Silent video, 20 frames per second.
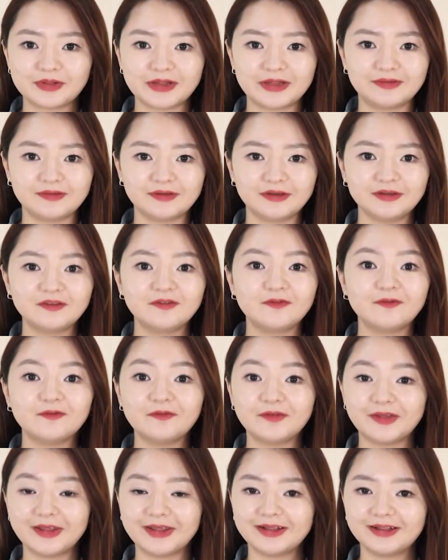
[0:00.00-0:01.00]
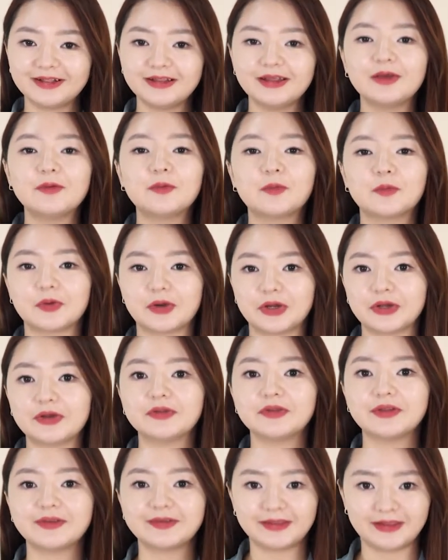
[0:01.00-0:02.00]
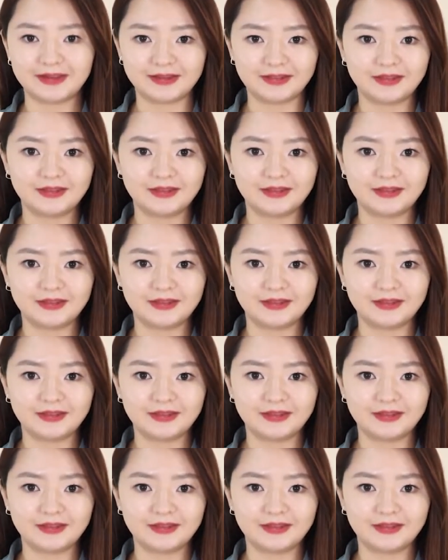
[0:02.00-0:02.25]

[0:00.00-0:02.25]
cleansers feel and work on the skin.